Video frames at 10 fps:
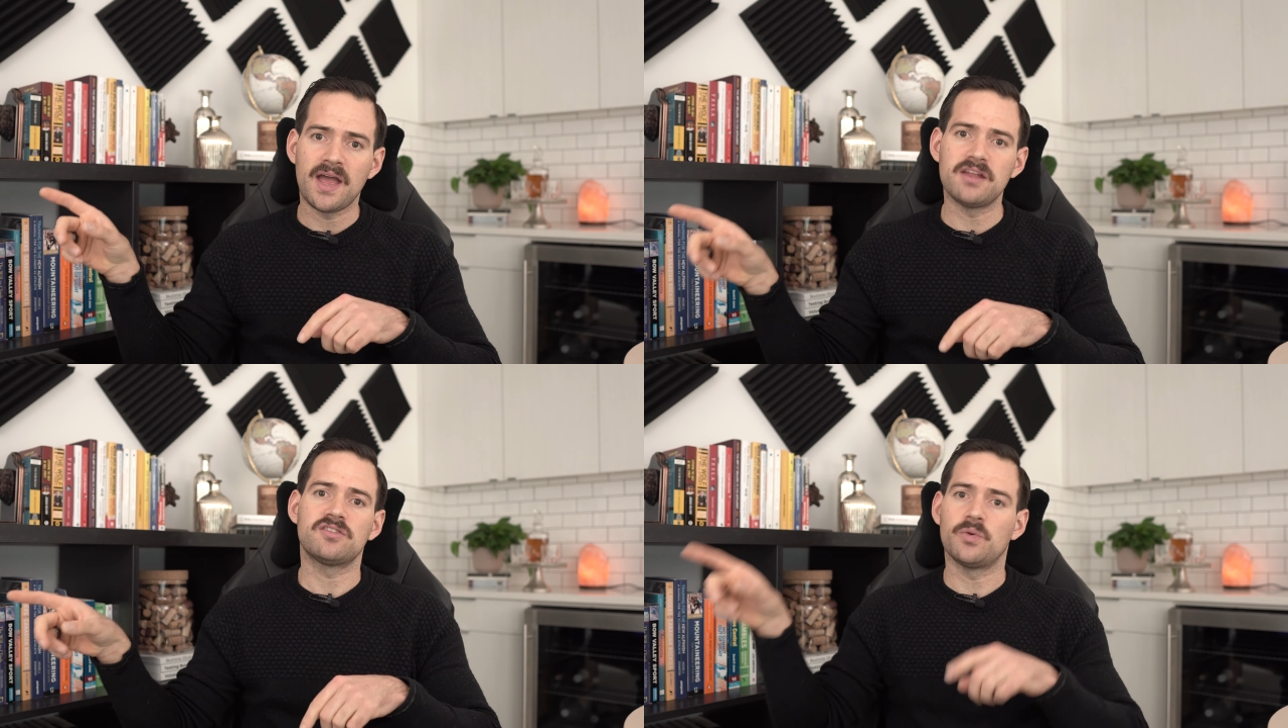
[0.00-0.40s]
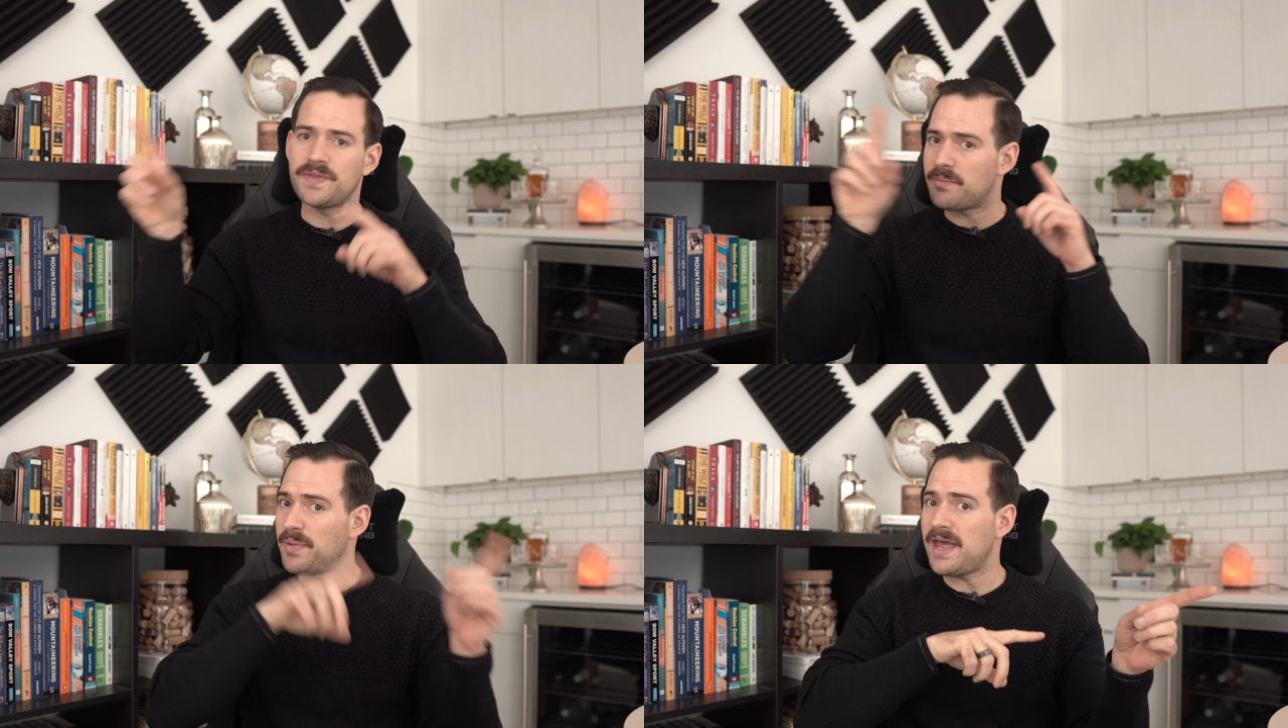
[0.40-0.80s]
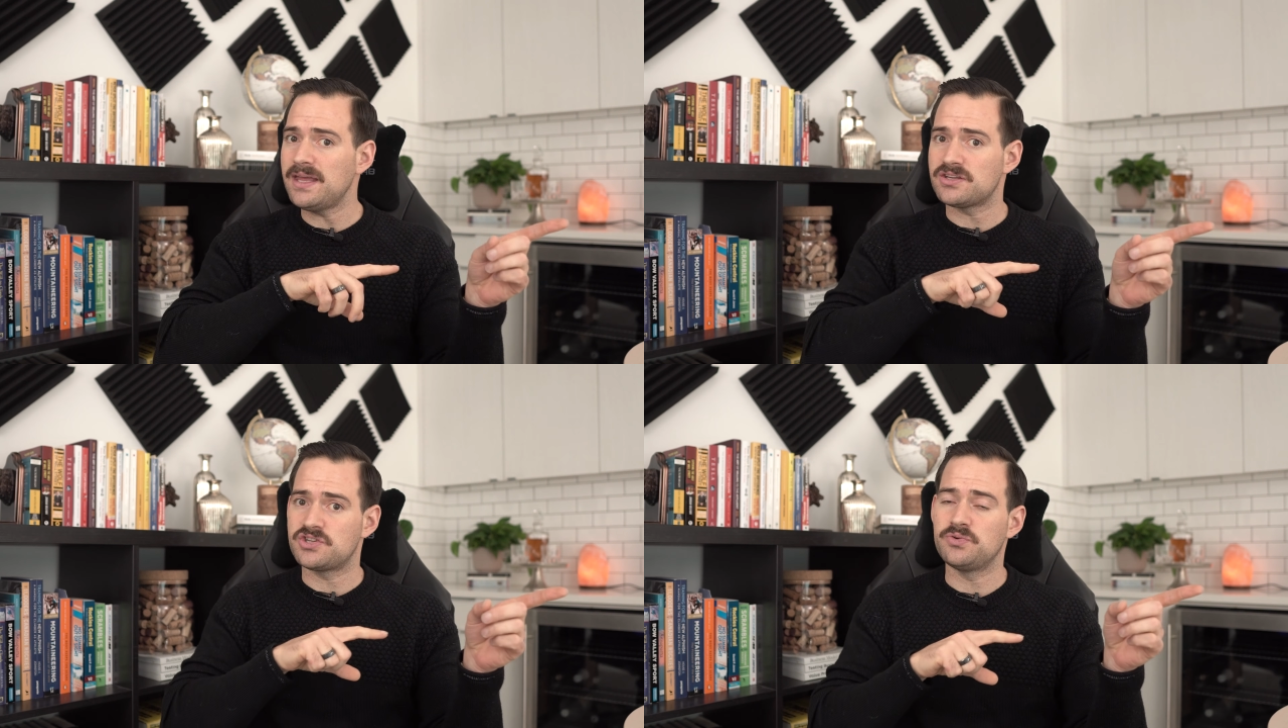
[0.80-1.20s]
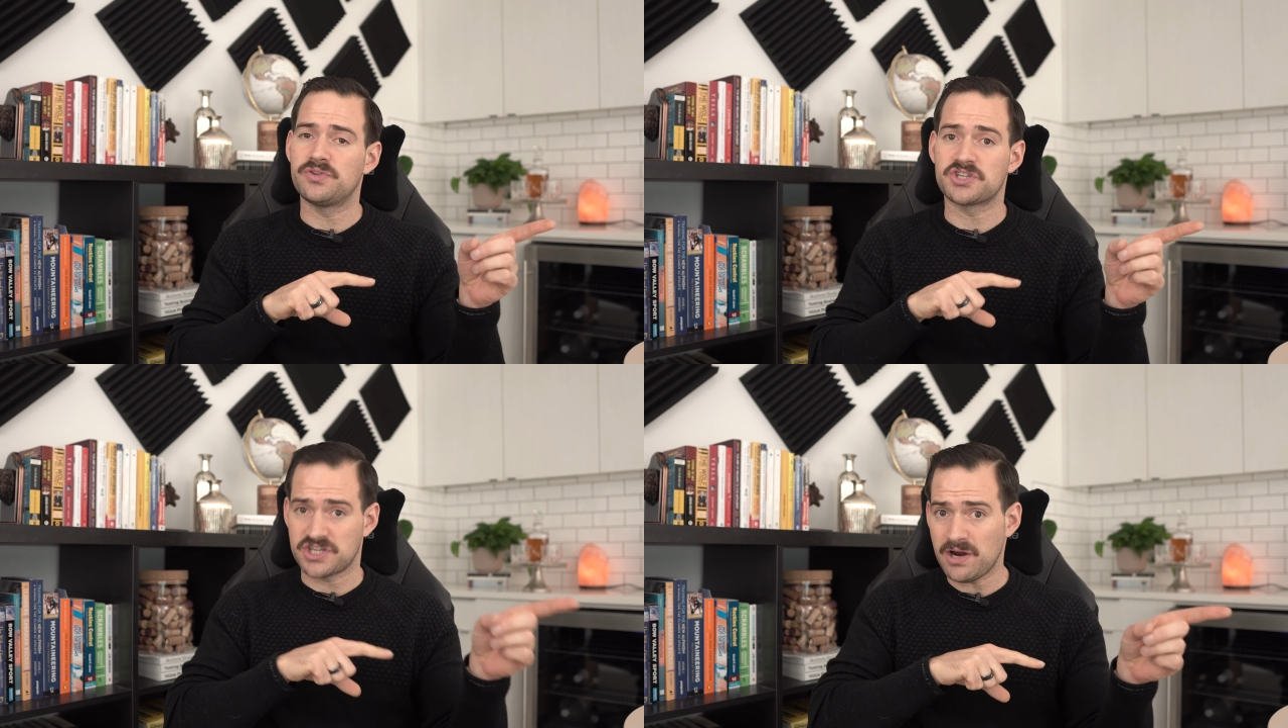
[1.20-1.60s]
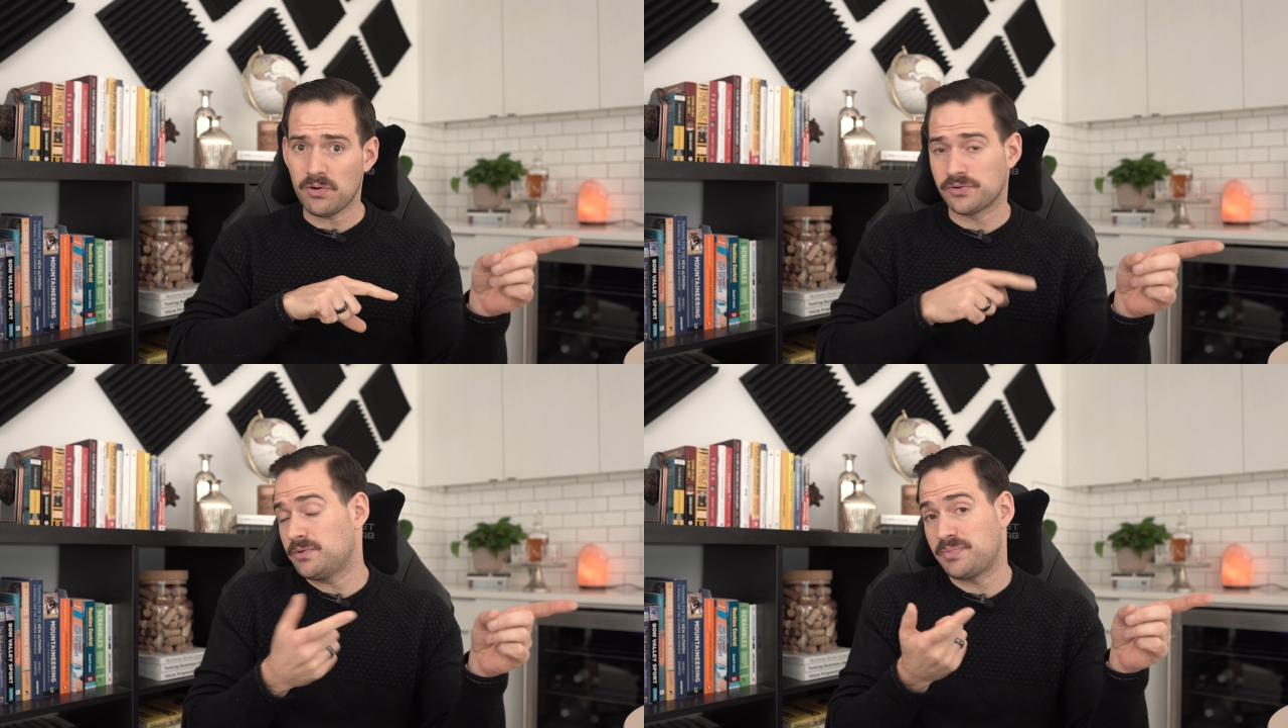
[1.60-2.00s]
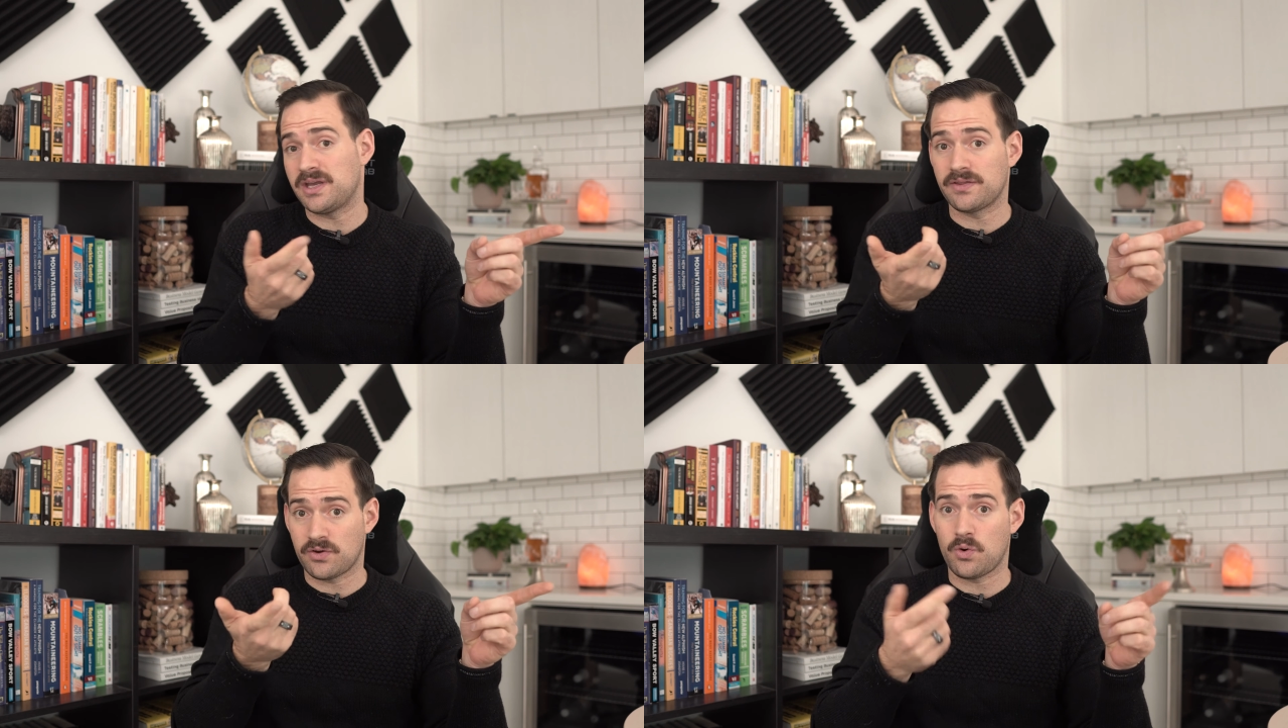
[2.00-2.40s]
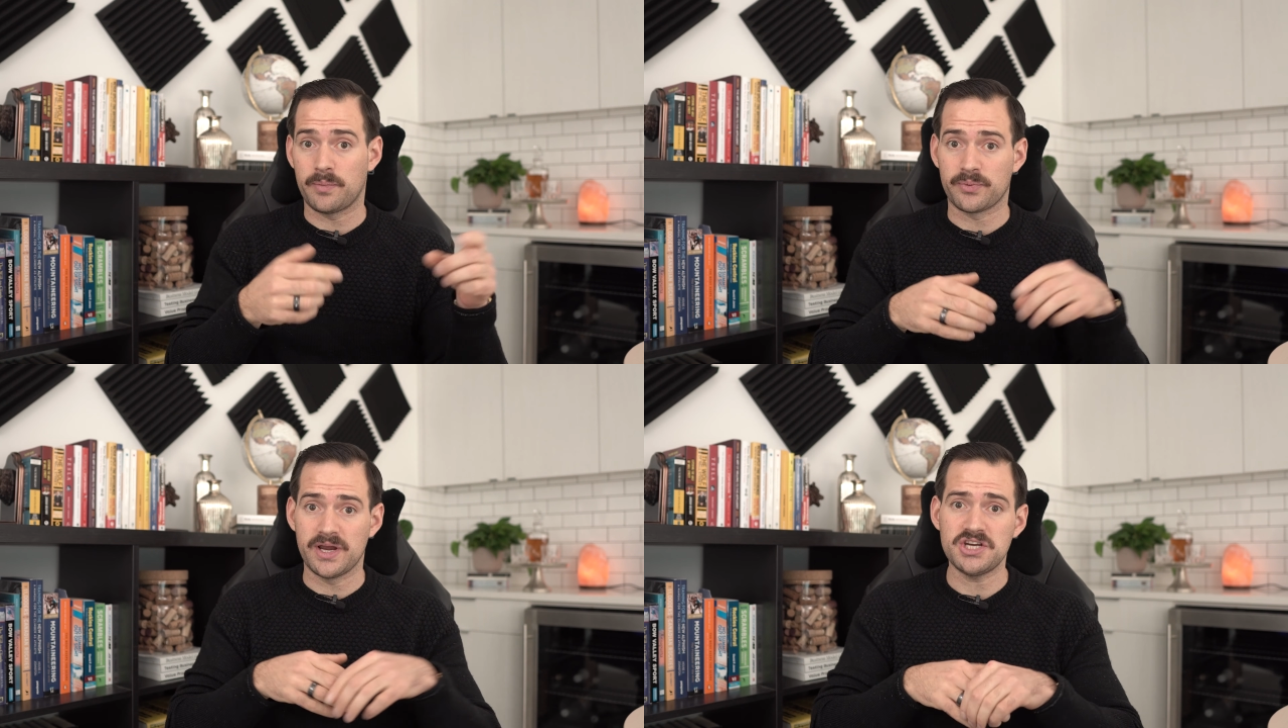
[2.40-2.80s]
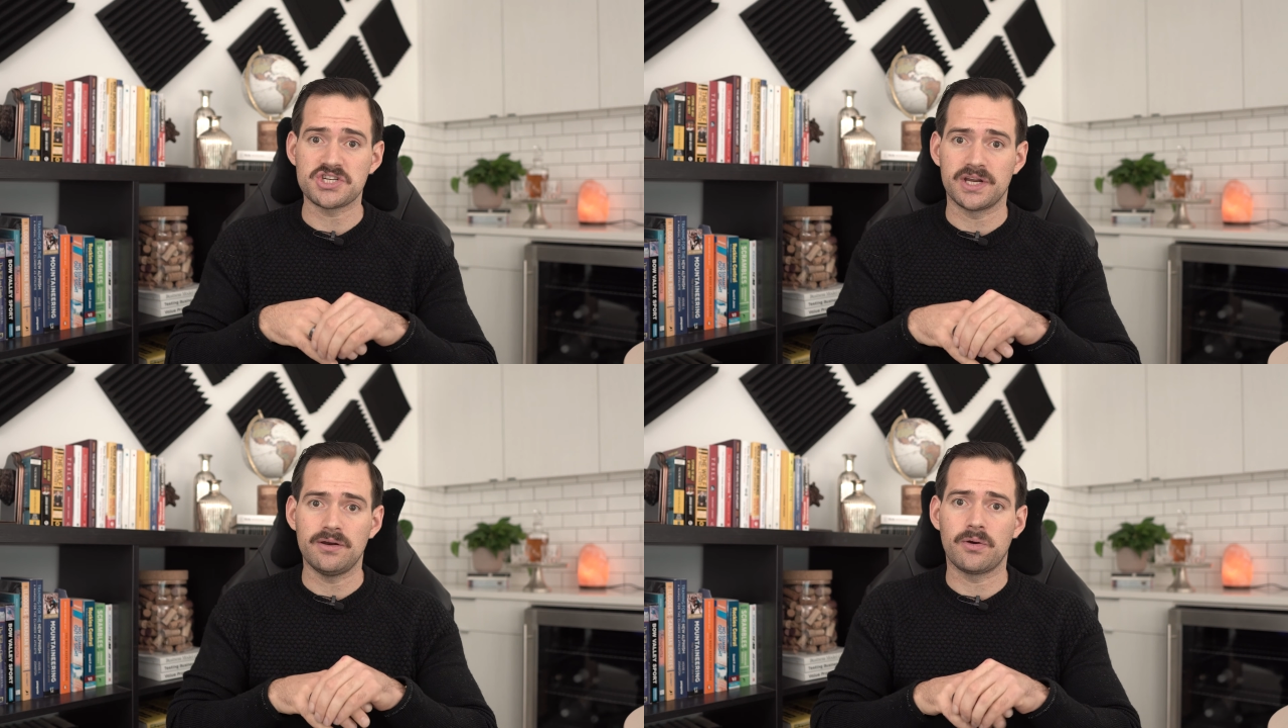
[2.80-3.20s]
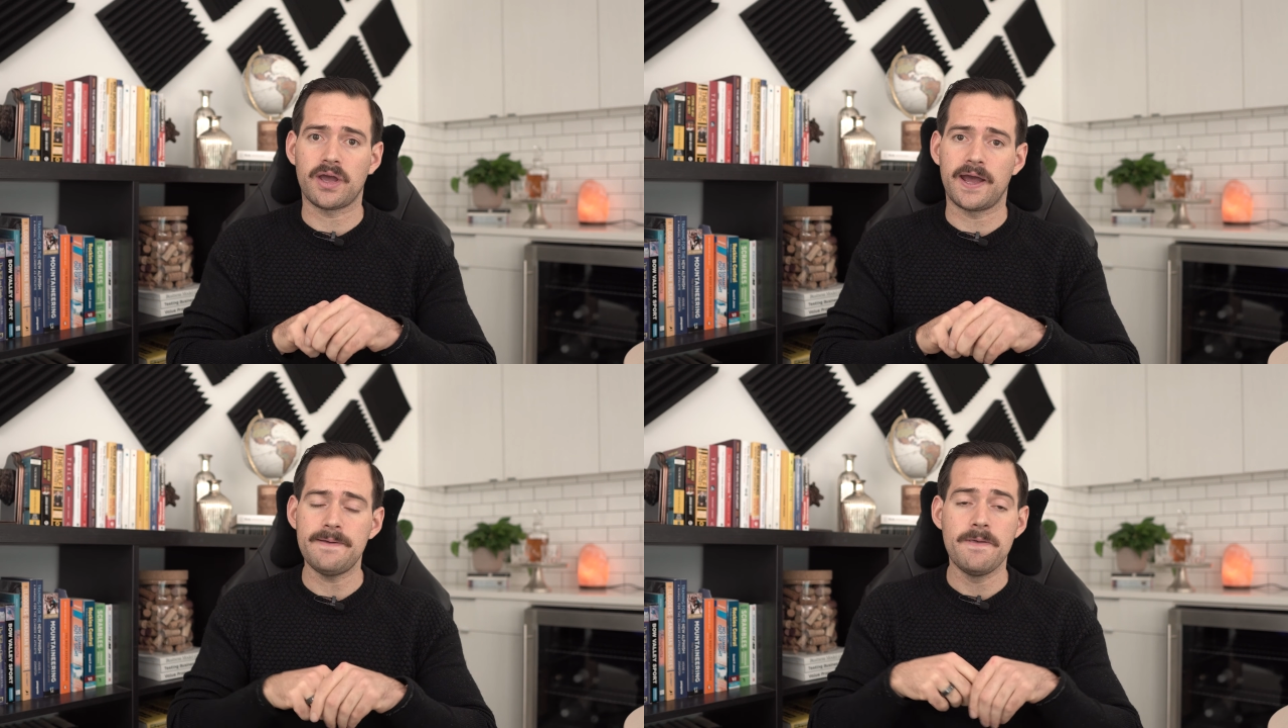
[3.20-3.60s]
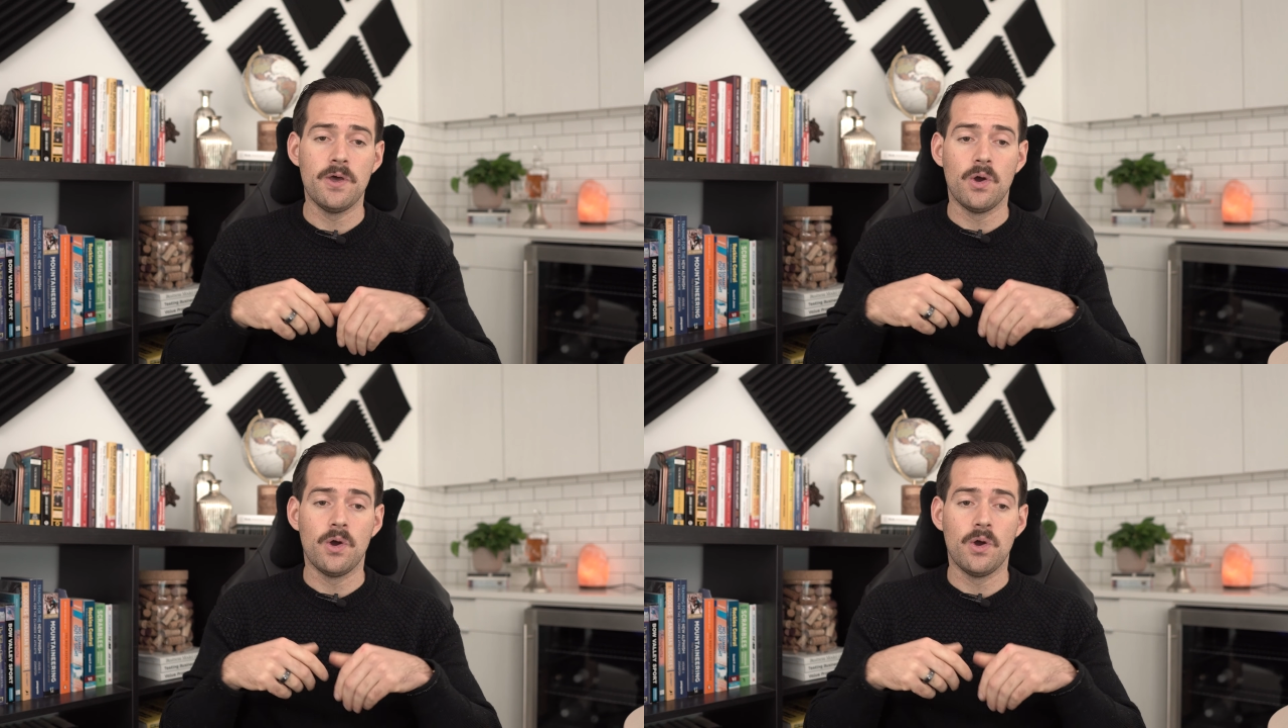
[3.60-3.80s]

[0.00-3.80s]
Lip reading: And so when they pay it to the shareholder, being the corporation, okay,